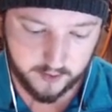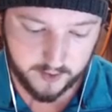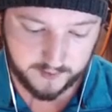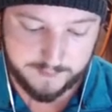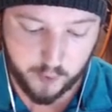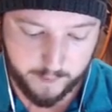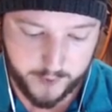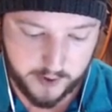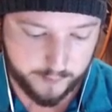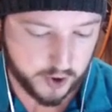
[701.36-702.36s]
Elite
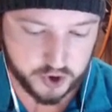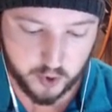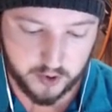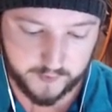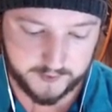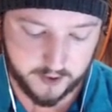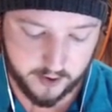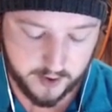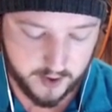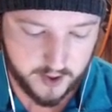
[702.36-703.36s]
Barbarian push going on right
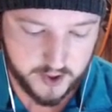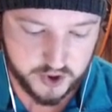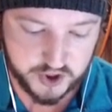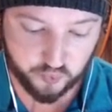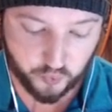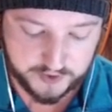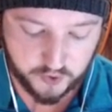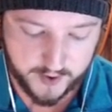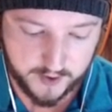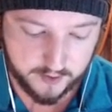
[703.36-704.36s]
there. Just really
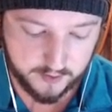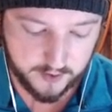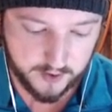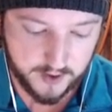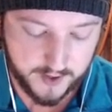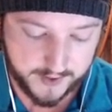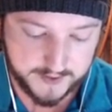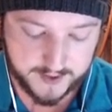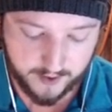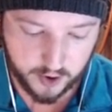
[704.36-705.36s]
trying to get
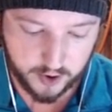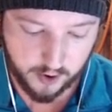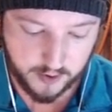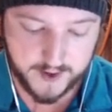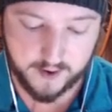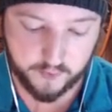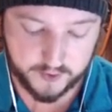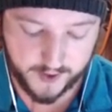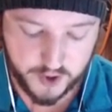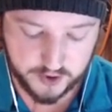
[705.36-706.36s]
his counter cards out of
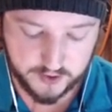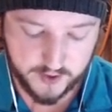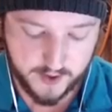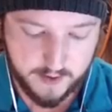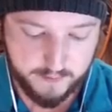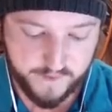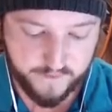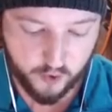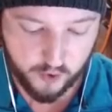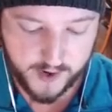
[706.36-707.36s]
rotation
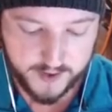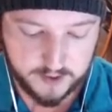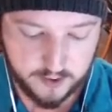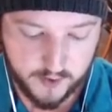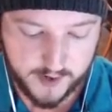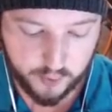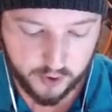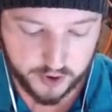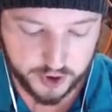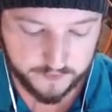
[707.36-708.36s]
before I do a
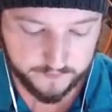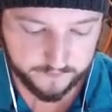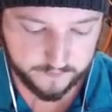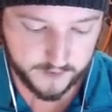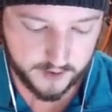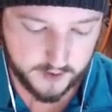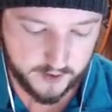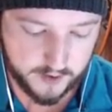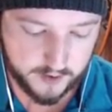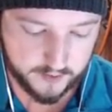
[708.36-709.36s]
push.
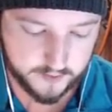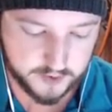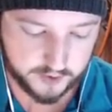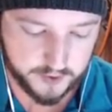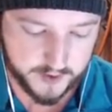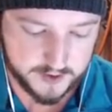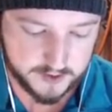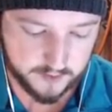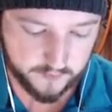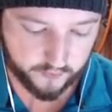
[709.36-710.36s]
So we'll do
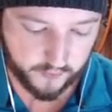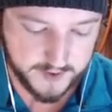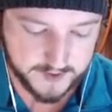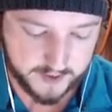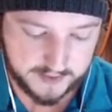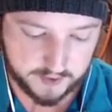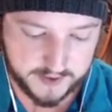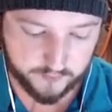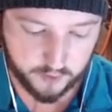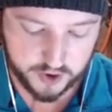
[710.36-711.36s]
this. Freeze that level
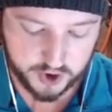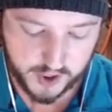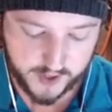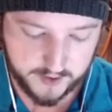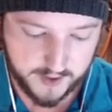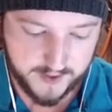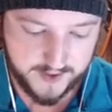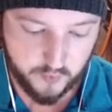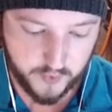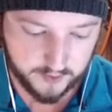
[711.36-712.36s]
10 Royal Giant.
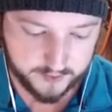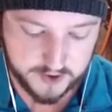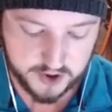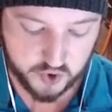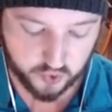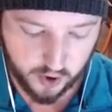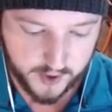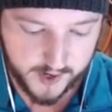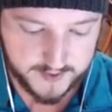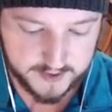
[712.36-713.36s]
He will
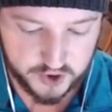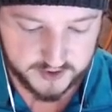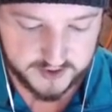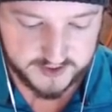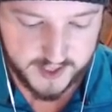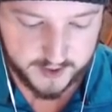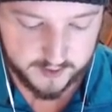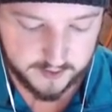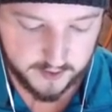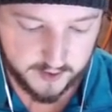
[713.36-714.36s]
destroy us in just a
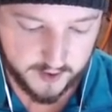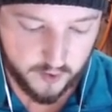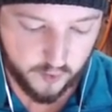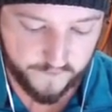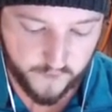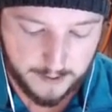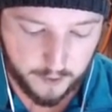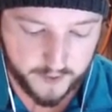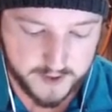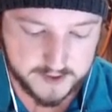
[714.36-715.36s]
second. We'll
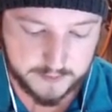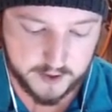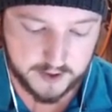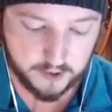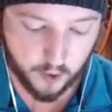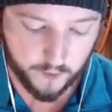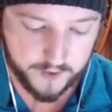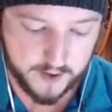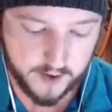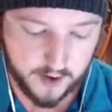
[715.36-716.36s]
fireball this. I'm going to ignore
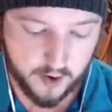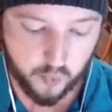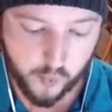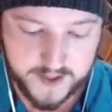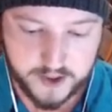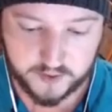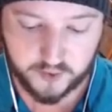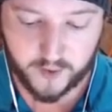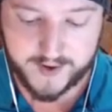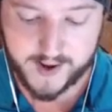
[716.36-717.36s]
the Wizard on
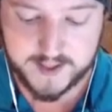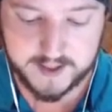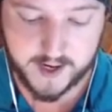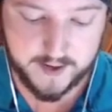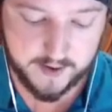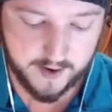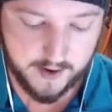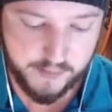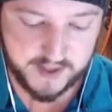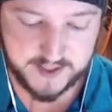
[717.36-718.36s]
the right-hand side,
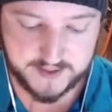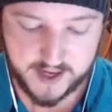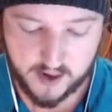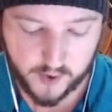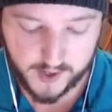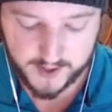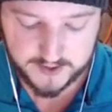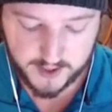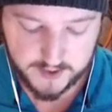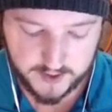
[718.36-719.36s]
because that tower
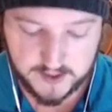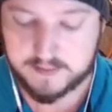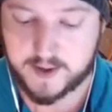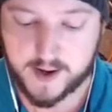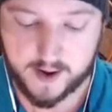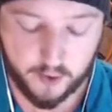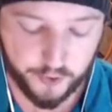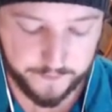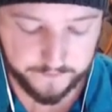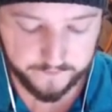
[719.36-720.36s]
has a decent amount of health.